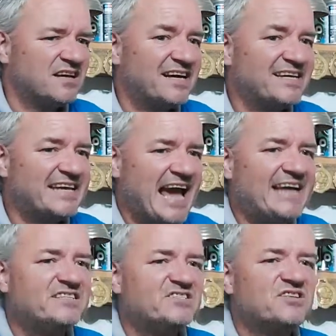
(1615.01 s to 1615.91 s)

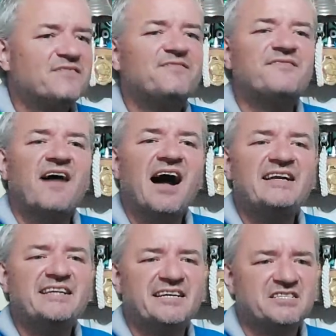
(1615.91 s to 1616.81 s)
against the
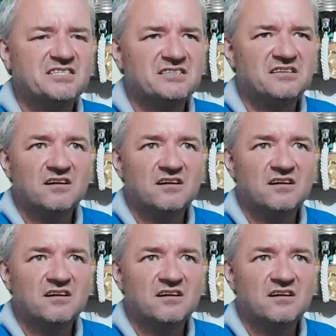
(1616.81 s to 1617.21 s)
finest